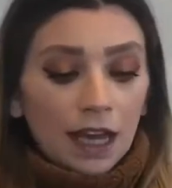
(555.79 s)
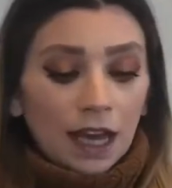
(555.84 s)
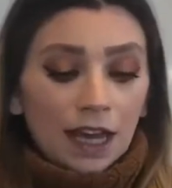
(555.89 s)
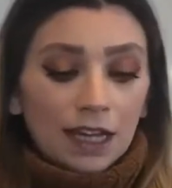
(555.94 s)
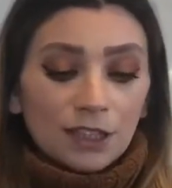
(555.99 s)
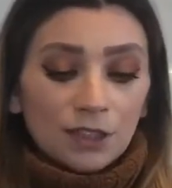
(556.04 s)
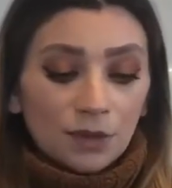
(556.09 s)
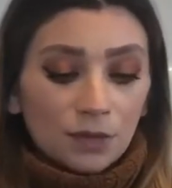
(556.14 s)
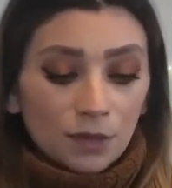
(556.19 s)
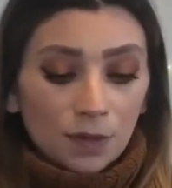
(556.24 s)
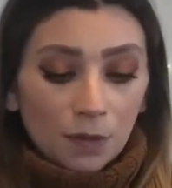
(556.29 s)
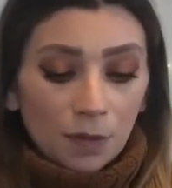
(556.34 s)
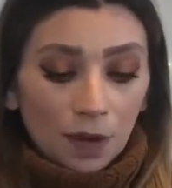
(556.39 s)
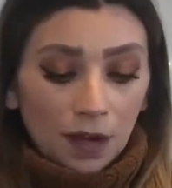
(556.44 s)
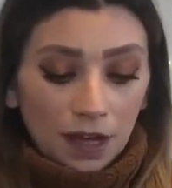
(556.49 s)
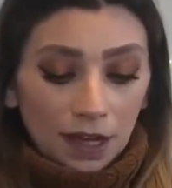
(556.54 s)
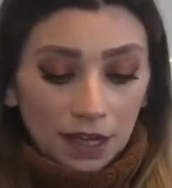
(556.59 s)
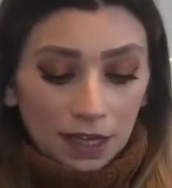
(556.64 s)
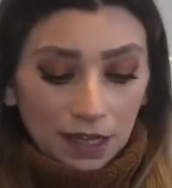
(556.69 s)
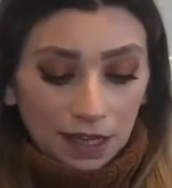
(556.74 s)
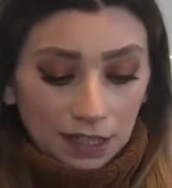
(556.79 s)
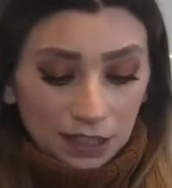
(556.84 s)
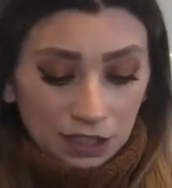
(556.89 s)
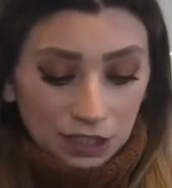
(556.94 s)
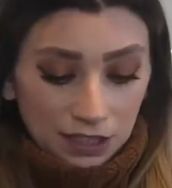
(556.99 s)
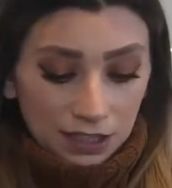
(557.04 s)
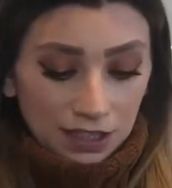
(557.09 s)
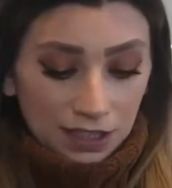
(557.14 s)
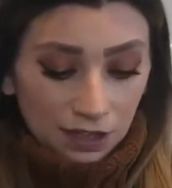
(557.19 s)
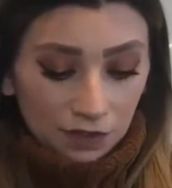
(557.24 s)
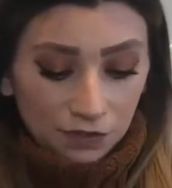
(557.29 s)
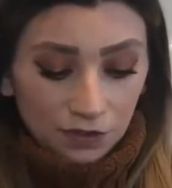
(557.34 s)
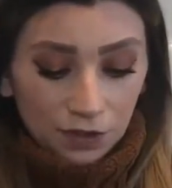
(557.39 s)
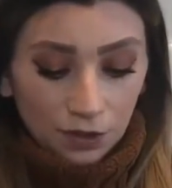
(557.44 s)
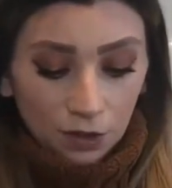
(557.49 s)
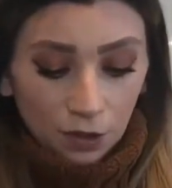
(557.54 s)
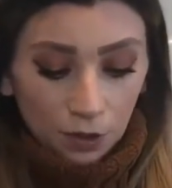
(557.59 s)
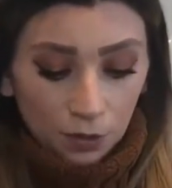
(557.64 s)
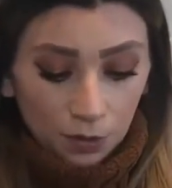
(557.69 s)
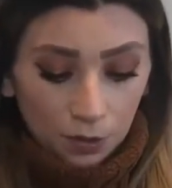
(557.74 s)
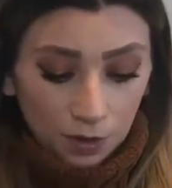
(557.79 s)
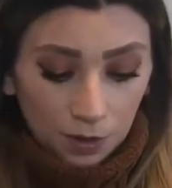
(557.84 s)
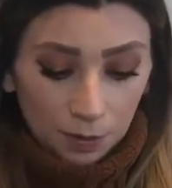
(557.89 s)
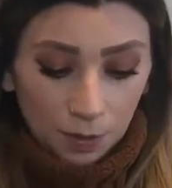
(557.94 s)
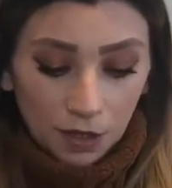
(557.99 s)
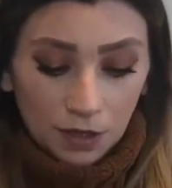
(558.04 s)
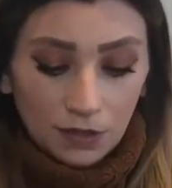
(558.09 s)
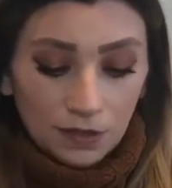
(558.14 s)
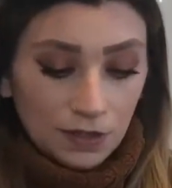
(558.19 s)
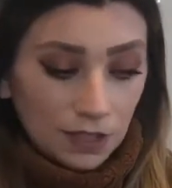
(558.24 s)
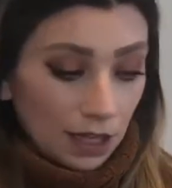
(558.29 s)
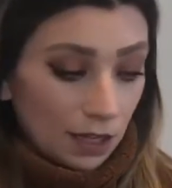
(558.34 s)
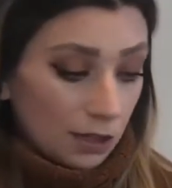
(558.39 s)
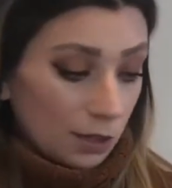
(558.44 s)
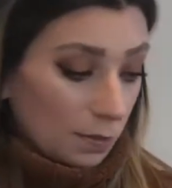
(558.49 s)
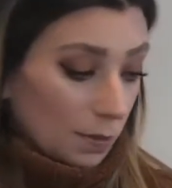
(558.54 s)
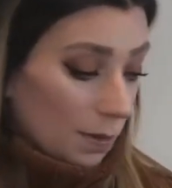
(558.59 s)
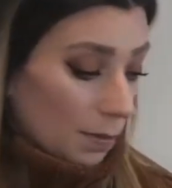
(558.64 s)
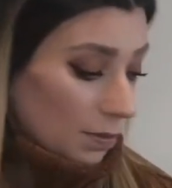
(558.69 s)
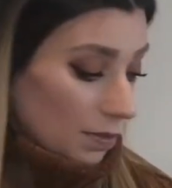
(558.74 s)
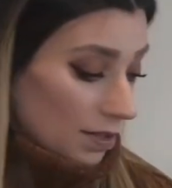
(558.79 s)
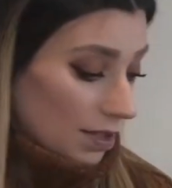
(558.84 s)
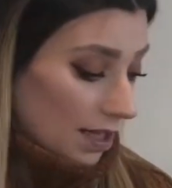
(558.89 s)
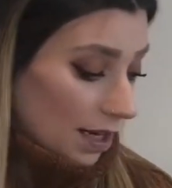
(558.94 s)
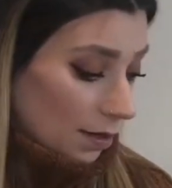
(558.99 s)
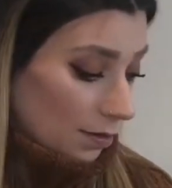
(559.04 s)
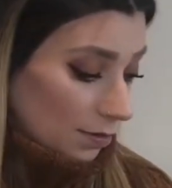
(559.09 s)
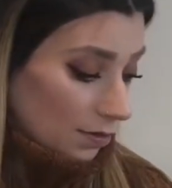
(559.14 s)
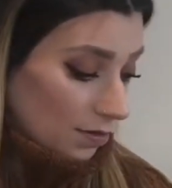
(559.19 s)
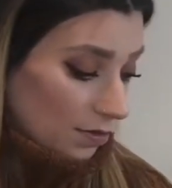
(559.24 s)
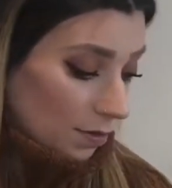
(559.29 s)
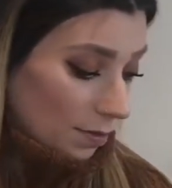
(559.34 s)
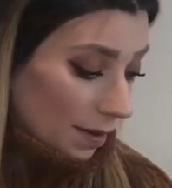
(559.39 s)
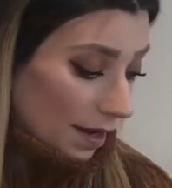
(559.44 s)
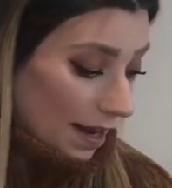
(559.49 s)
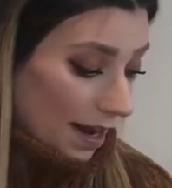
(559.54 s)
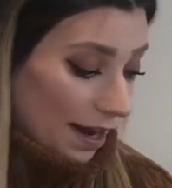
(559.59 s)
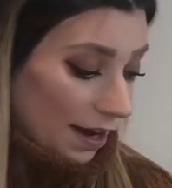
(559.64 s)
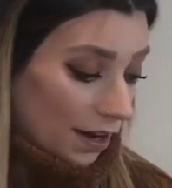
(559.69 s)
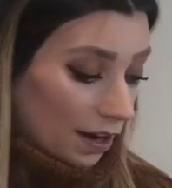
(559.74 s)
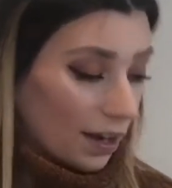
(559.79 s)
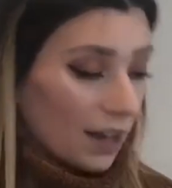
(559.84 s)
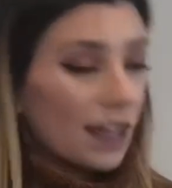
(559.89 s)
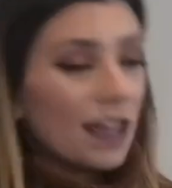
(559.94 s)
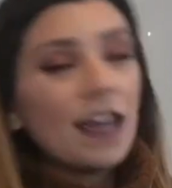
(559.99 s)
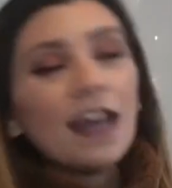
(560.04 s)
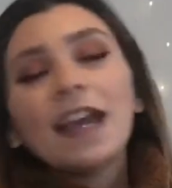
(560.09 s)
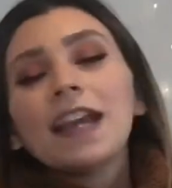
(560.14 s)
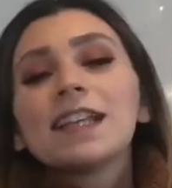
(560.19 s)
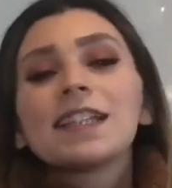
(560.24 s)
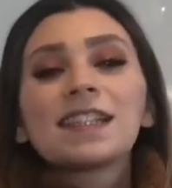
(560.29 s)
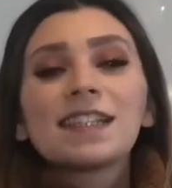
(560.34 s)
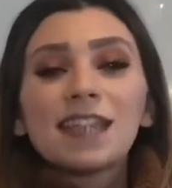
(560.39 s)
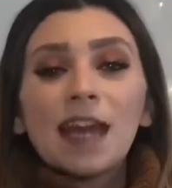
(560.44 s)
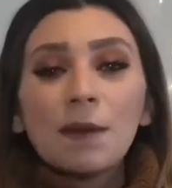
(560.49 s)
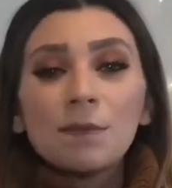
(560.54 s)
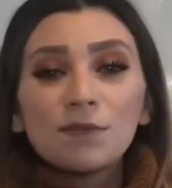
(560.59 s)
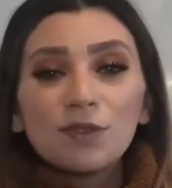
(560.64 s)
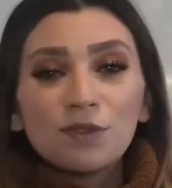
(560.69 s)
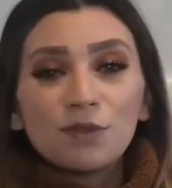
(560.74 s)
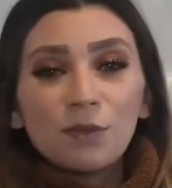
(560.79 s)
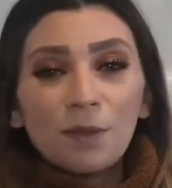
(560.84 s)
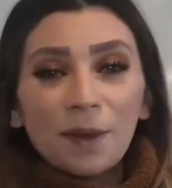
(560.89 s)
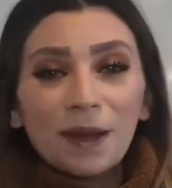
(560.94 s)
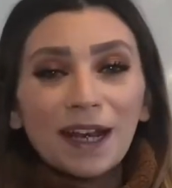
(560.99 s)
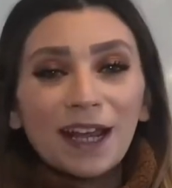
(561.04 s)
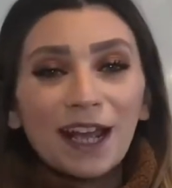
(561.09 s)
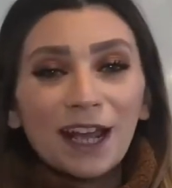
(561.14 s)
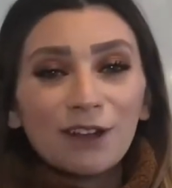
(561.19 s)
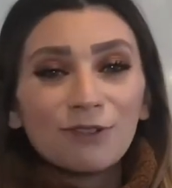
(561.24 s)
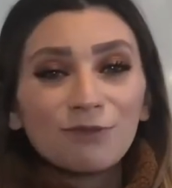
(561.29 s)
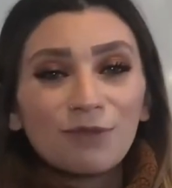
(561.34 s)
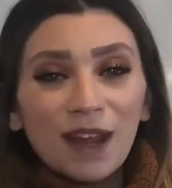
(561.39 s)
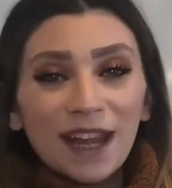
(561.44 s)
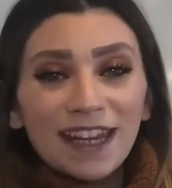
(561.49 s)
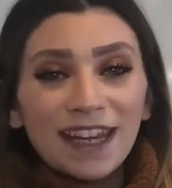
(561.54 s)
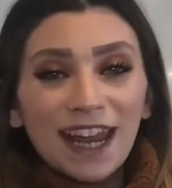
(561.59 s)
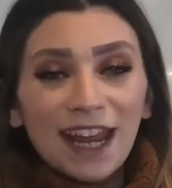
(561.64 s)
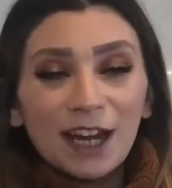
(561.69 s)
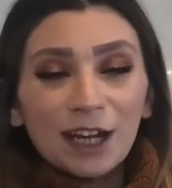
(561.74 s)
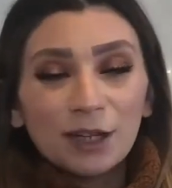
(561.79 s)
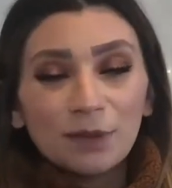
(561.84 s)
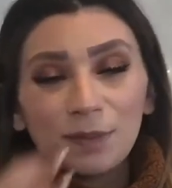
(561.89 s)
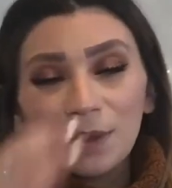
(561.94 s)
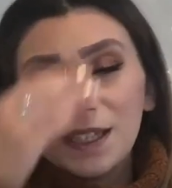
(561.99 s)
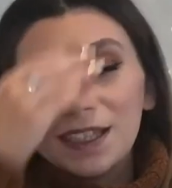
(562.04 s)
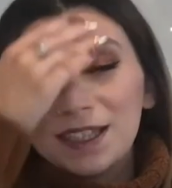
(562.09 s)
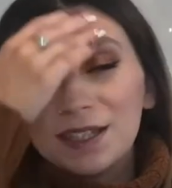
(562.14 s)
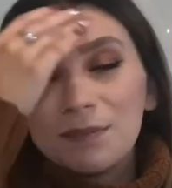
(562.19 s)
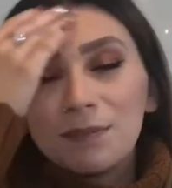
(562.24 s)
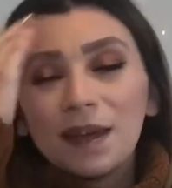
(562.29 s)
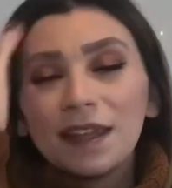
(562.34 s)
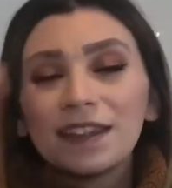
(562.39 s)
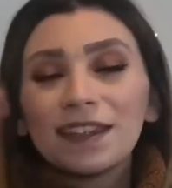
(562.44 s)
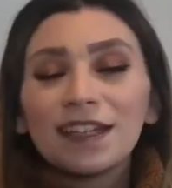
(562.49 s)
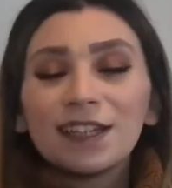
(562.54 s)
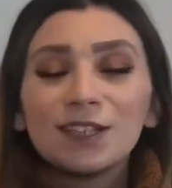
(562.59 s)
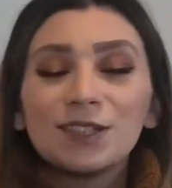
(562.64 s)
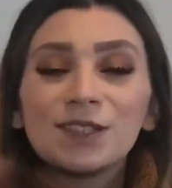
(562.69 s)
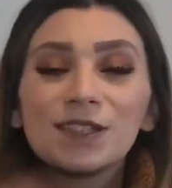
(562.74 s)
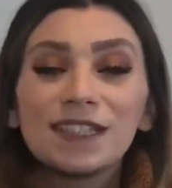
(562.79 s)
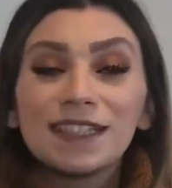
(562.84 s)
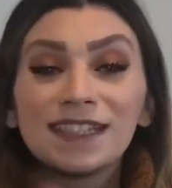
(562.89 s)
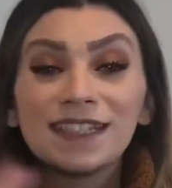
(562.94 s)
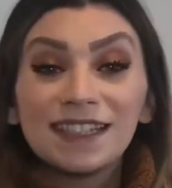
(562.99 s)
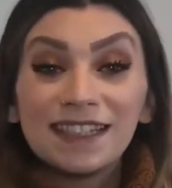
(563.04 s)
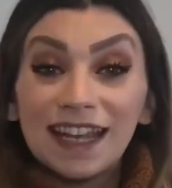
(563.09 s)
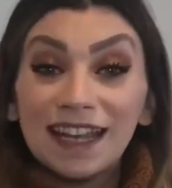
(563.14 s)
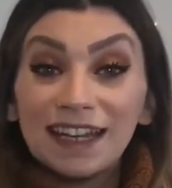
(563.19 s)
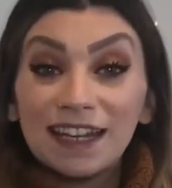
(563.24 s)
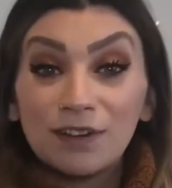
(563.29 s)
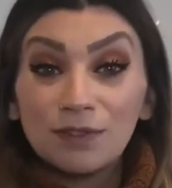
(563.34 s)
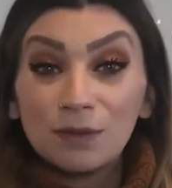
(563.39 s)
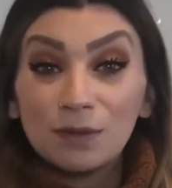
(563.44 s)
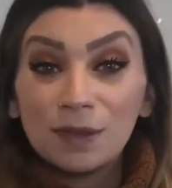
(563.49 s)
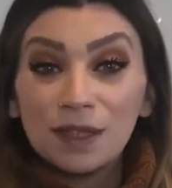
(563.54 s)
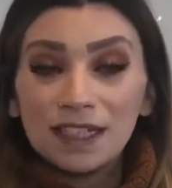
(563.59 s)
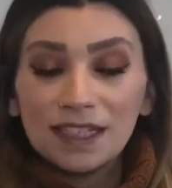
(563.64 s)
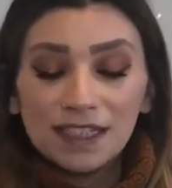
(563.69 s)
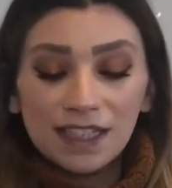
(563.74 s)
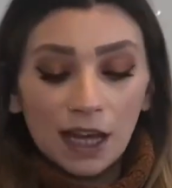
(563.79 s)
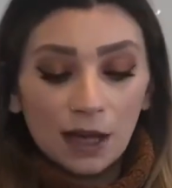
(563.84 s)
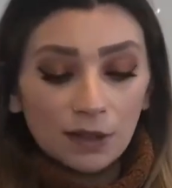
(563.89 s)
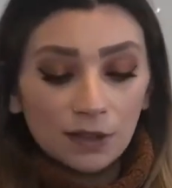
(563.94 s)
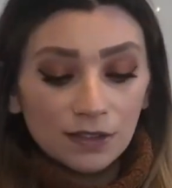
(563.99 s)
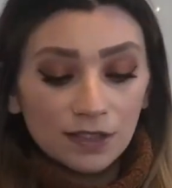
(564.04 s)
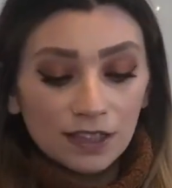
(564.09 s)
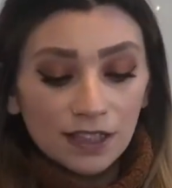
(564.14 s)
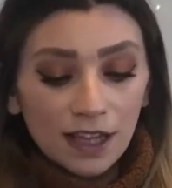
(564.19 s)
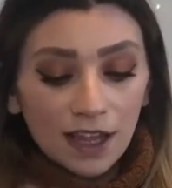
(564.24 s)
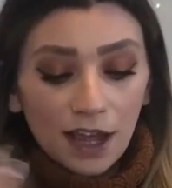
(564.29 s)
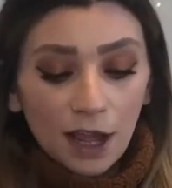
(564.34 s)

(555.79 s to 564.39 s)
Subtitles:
I don't know why, I feel awkward about using other people's towels for my hair. It stems from when I had red hair because it meant that I used to stain everybody's towels.